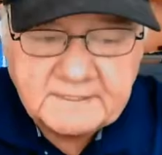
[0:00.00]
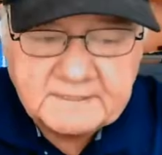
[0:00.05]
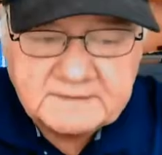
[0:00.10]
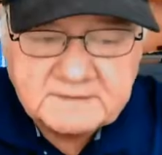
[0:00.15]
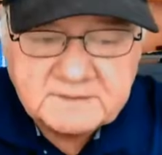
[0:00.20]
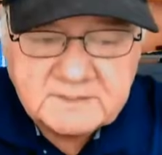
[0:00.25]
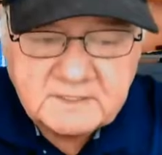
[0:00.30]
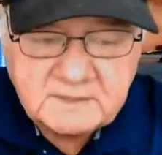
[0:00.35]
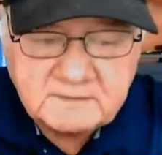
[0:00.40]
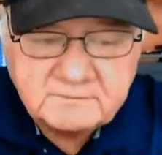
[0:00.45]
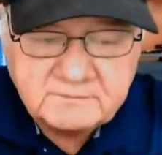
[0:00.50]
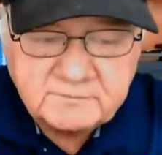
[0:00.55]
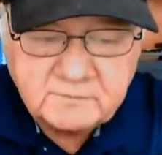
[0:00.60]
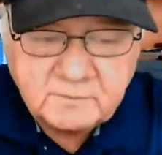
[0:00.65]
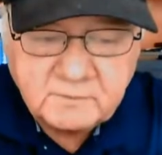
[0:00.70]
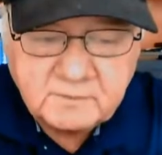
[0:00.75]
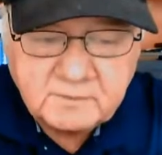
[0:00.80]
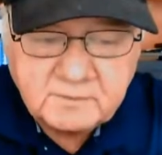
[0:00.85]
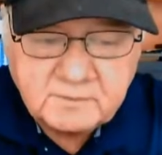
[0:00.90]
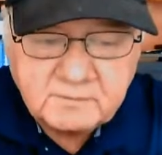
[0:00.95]
That's
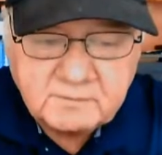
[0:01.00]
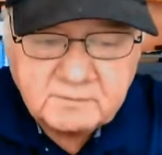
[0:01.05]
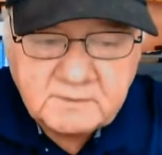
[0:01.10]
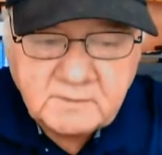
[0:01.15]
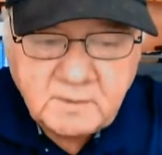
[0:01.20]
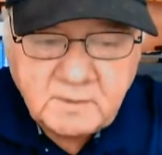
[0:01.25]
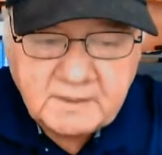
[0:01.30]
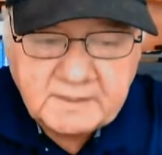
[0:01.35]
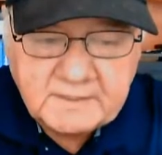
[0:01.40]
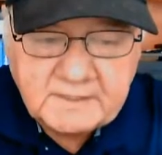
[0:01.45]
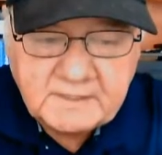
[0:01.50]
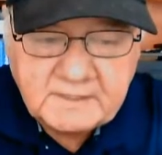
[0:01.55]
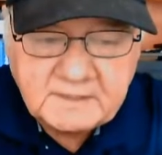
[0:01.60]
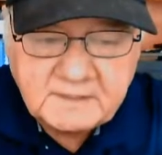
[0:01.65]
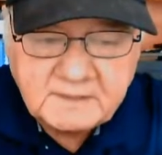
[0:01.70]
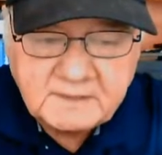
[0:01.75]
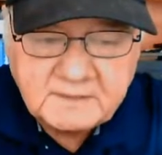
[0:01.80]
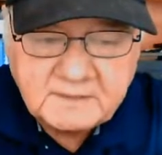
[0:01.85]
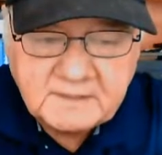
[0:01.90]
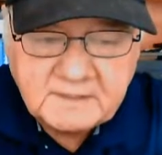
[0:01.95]
8-4-3-1
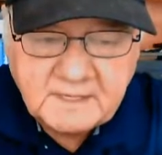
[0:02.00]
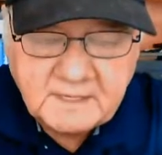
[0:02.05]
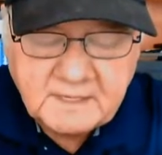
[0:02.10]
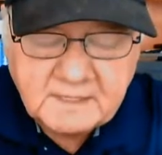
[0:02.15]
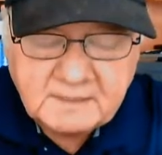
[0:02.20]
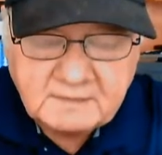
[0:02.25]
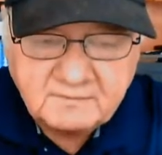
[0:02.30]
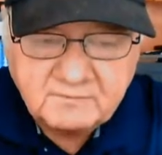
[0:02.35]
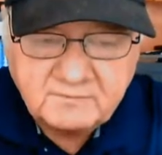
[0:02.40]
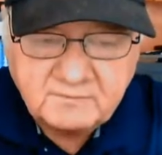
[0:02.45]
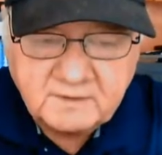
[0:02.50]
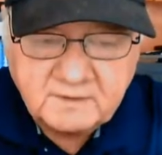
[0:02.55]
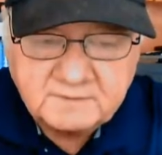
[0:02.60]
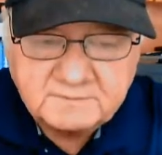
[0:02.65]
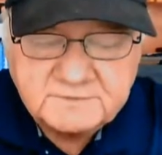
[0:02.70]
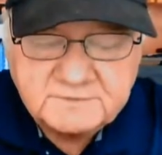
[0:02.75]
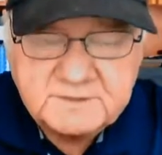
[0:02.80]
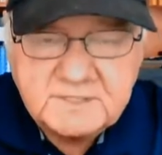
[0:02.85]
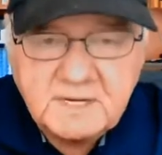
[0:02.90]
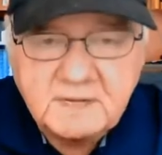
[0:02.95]
in the ninth
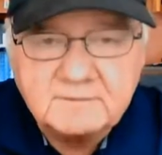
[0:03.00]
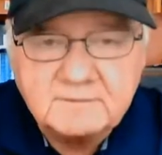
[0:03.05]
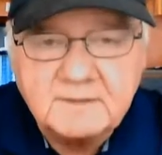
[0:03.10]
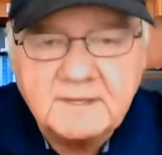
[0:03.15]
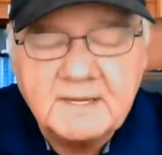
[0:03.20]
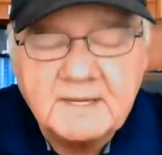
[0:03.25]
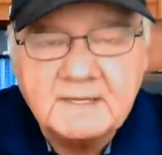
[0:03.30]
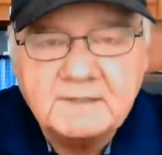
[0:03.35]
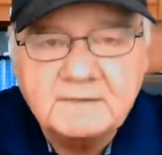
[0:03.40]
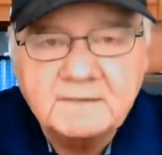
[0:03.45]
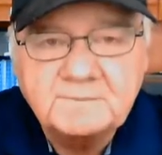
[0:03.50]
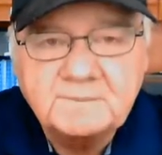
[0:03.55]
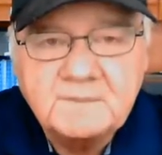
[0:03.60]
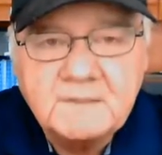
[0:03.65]
from Southland.